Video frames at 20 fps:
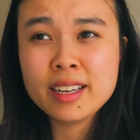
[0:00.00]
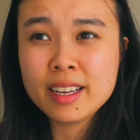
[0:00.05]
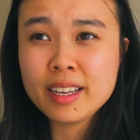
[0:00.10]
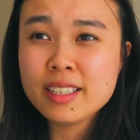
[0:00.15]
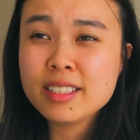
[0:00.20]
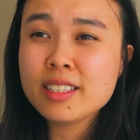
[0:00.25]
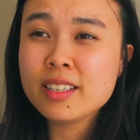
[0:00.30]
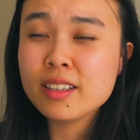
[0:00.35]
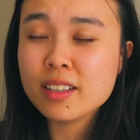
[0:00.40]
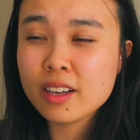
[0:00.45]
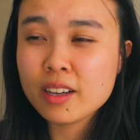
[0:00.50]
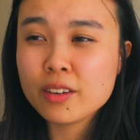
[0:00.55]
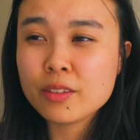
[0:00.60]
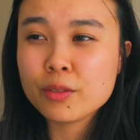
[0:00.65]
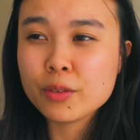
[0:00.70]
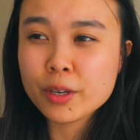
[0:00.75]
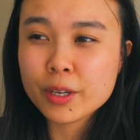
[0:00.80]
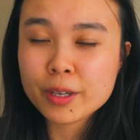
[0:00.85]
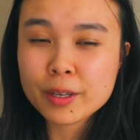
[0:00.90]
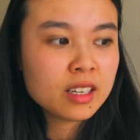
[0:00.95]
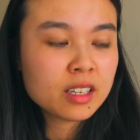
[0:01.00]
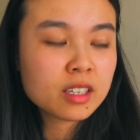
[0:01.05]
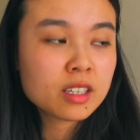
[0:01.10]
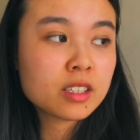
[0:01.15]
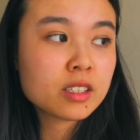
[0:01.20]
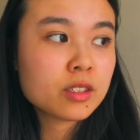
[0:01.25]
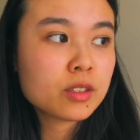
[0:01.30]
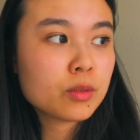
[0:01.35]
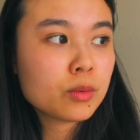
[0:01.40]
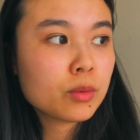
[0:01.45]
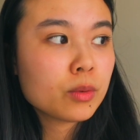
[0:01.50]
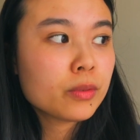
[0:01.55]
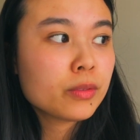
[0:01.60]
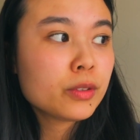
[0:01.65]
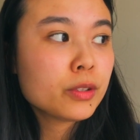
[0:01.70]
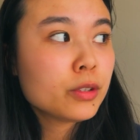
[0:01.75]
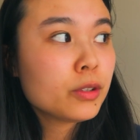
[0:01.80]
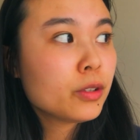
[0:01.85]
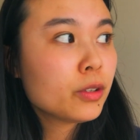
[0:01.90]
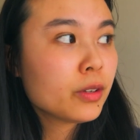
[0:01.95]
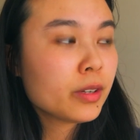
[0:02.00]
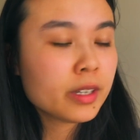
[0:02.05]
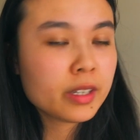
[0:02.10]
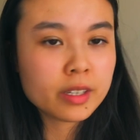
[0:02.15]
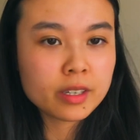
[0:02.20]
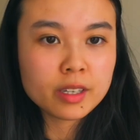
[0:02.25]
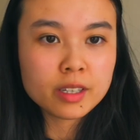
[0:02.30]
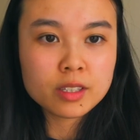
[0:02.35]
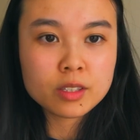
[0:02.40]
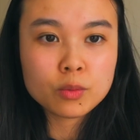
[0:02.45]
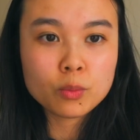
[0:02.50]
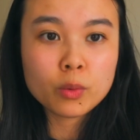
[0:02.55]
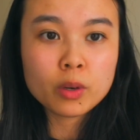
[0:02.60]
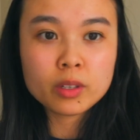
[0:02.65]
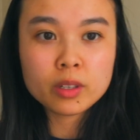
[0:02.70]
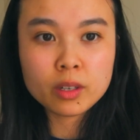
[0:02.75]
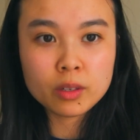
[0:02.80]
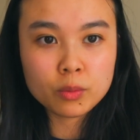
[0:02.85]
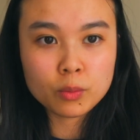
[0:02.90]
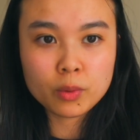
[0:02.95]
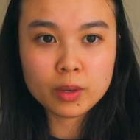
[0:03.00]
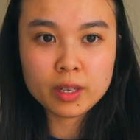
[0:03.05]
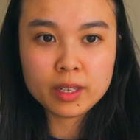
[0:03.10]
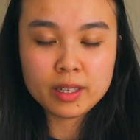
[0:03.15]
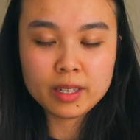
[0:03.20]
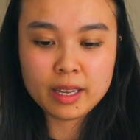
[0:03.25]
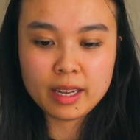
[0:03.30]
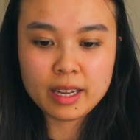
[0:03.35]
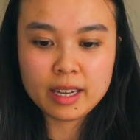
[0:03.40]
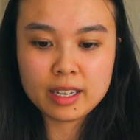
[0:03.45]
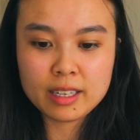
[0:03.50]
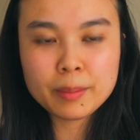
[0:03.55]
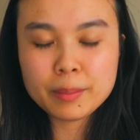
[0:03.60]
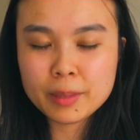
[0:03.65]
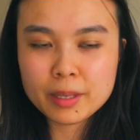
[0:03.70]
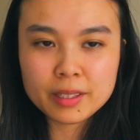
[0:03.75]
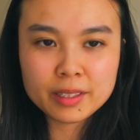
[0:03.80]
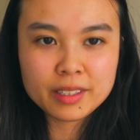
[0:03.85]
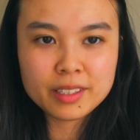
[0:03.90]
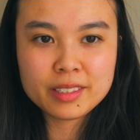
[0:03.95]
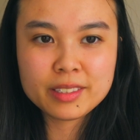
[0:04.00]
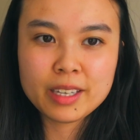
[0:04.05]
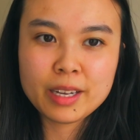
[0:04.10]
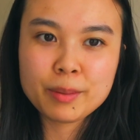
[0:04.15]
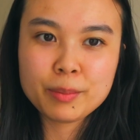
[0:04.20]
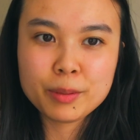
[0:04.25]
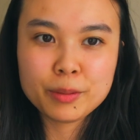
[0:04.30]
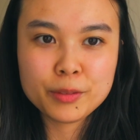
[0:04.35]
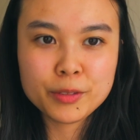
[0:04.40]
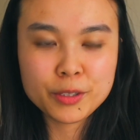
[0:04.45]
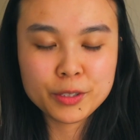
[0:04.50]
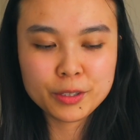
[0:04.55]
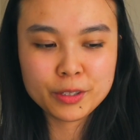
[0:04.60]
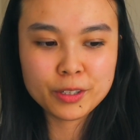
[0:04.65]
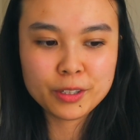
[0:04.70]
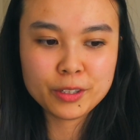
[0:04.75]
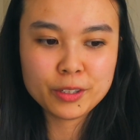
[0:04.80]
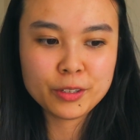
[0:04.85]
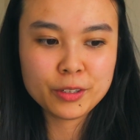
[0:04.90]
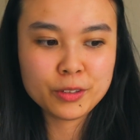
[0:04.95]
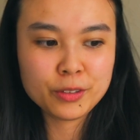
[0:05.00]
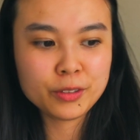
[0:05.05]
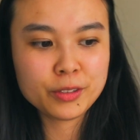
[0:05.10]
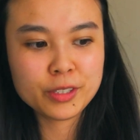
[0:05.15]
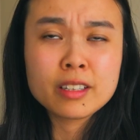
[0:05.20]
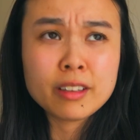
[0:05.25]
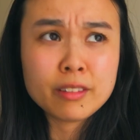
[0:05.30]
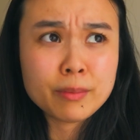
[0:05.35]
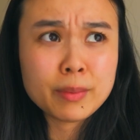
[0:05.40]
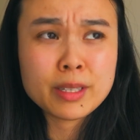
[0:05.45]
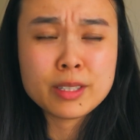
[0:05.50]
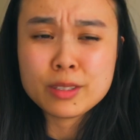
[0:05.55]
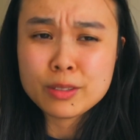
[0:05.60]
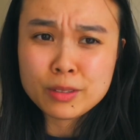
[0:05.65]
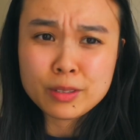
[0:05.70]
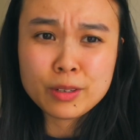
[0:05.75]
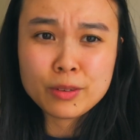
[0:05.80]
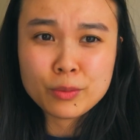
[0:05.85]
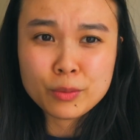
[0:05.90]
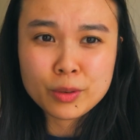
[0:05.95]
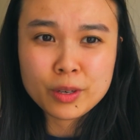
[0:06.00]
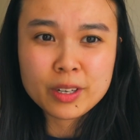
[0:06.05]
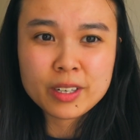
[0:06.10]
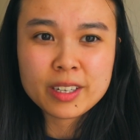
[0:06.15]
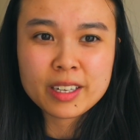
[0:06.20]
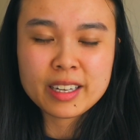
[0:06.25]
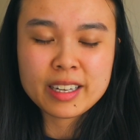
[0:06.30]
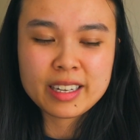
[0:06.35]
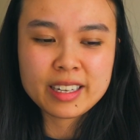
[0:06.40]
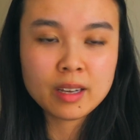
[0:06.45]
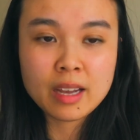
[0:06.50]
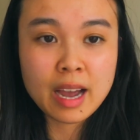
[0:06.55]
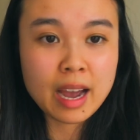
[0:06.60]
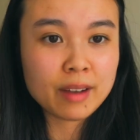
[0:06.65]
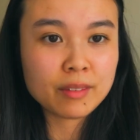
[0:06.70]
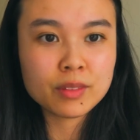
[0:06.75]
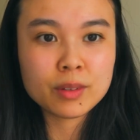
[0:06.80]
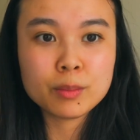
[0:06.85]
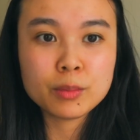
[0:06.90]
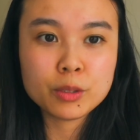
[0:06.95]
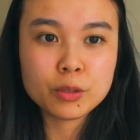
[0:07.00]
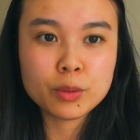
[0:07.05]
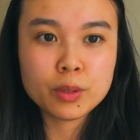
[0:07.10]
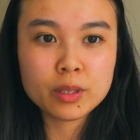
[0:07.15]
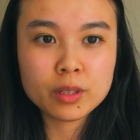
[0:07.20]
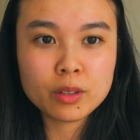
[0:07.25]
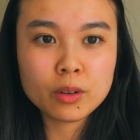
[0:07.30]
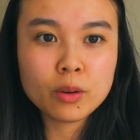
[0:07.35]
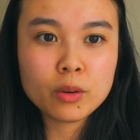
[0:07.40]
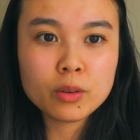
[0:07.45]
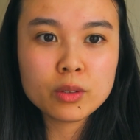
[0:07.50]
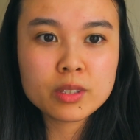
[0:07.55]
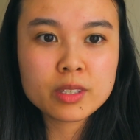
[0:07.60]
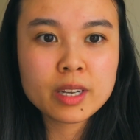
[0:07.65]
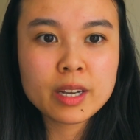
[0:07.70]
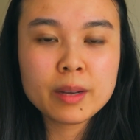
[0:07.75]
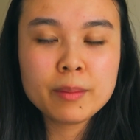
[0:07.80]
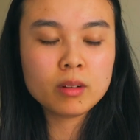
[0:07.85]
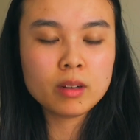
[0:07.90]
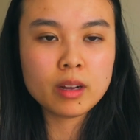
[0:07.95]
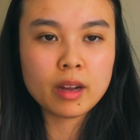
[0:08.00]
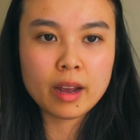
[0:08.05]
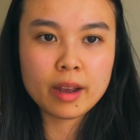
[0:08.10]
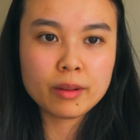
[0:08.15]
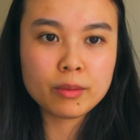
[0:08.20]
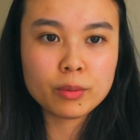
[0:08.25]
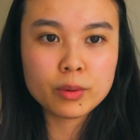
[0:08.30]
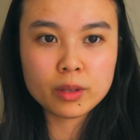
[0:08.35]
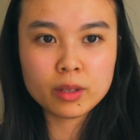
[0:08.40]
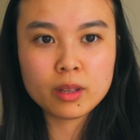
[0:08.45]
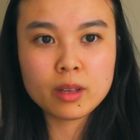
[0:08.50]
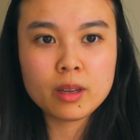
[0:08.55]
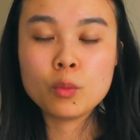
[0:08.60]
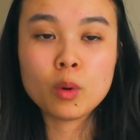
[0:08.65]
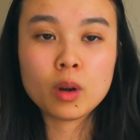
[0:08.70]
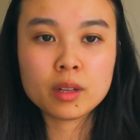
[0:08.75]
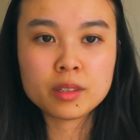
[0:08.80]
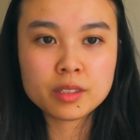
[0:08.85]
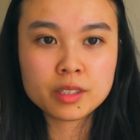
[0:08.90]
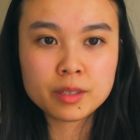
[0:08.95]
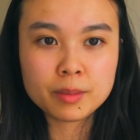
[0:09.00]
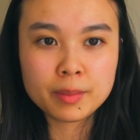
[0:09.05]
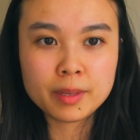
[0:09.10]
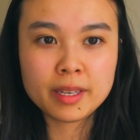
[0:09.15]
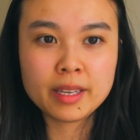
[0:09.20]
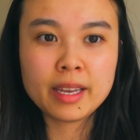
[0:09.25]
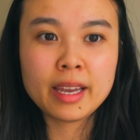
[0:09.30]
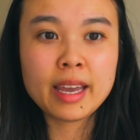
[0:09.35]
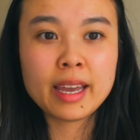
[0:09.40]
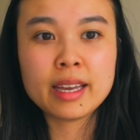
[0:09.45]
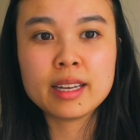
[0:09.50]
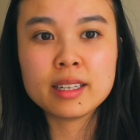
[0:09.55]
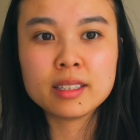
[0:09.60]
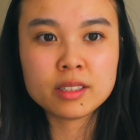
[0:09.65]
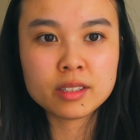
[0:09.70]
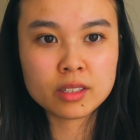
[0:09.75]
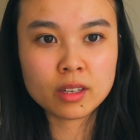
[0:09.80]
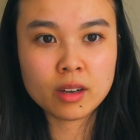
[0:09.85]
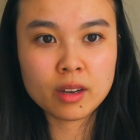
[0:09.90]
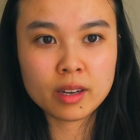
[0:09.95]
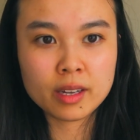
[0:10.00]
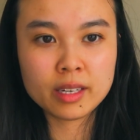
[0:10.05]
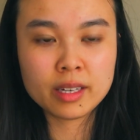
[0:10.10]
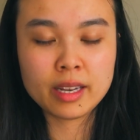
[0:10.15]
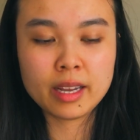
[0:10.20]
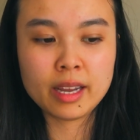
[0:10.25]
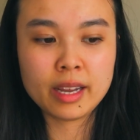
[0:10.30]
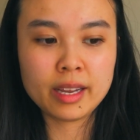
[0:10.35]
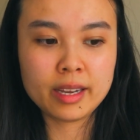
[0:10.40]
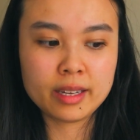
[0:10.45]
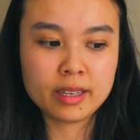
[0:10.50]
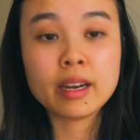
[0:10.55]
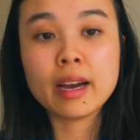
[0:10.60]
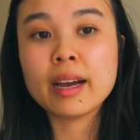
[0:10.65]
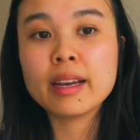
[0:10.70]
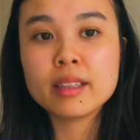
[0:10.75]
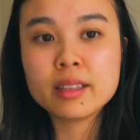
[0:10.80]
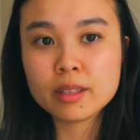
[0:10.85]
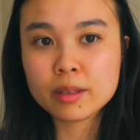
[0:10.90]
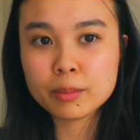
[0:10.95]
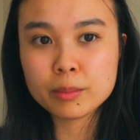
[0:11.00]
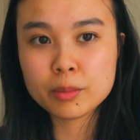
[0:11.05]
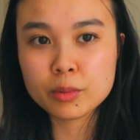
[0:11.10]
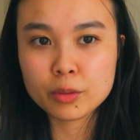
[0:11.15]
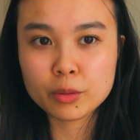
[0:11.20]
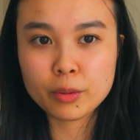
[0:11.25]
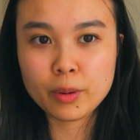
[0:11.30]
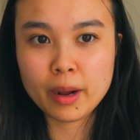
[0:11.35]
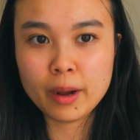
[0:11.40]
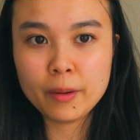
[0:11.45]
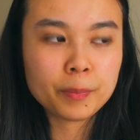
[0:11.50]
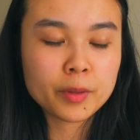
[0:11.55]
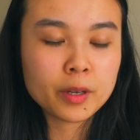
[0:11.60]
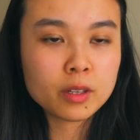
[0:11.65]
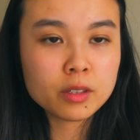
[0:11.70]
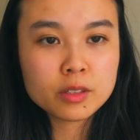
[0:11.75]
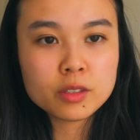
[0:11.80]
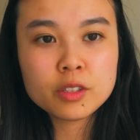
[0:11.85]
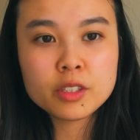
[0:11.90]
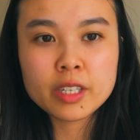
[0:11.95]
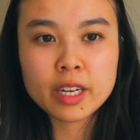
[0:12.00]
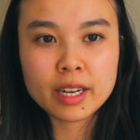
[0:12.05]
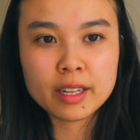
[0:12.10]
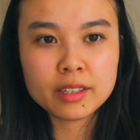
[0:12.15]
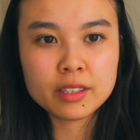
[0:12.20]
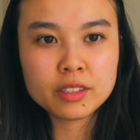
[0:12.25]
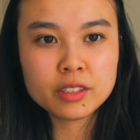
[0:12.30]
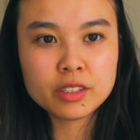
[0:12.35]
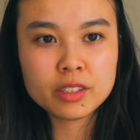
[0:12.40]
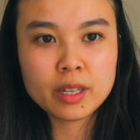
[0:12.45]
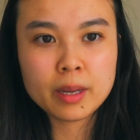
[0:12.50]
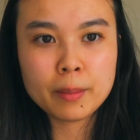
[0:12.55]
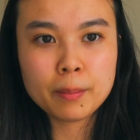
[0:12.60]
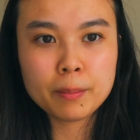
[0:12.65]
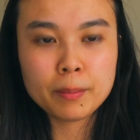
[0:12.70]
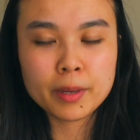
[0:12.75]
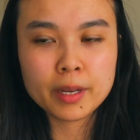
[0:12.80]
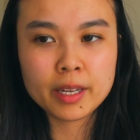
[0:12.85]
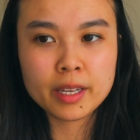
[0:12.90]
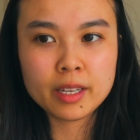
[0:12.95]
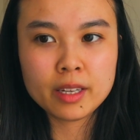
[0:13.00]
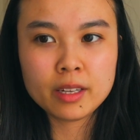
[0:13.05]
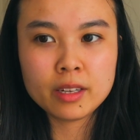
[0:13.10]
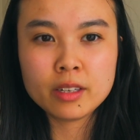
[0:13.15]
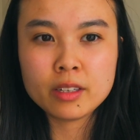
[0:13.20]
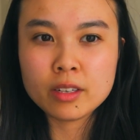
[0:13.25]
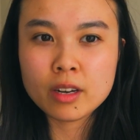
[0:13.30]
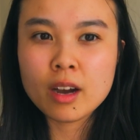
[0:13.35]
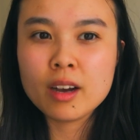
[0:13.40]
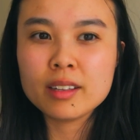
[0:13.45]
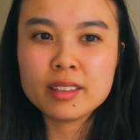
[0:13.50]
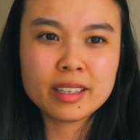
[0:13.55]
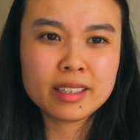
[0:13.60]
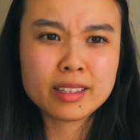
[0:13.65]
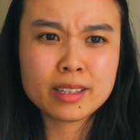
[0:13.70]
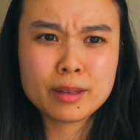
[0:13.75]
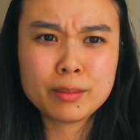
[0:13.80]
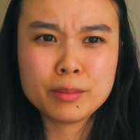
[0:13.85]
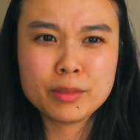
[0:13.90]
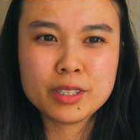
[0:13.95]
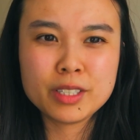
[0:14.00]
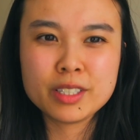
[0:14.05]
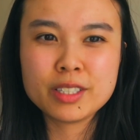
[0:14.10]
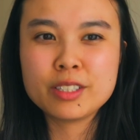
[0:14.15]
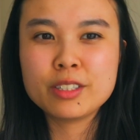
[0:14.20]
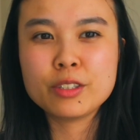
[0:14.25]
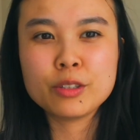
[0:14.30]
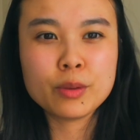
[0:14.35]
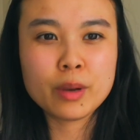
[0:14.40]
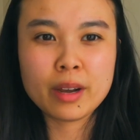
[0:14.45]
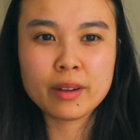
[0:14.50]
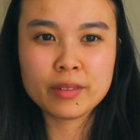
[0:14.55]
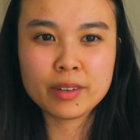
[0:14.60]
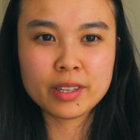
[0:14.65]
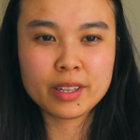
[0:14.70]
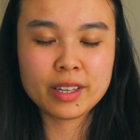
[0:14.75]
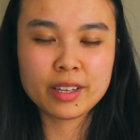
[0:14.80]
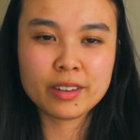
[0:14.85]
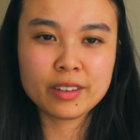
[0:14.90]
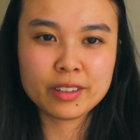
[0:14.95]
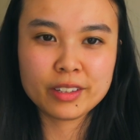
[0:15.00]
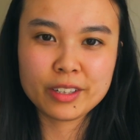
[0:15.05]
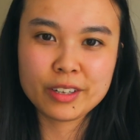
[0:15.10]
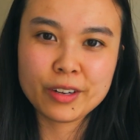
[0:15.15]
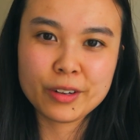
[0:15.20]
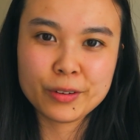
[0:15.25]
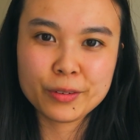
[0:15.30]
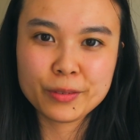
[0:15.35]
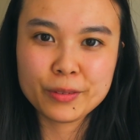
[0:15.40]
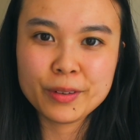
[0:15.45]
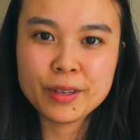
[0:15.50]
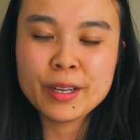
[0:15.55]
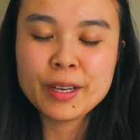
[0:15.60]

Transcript: it's a lot of work. Because with tutoring, it's one-on-one, and I'm not the type of tutor who just give my student work and have them do it the whole time. I really want to be hands-on and guide them throughout. Also challenge them, but not let them just do everything on their own.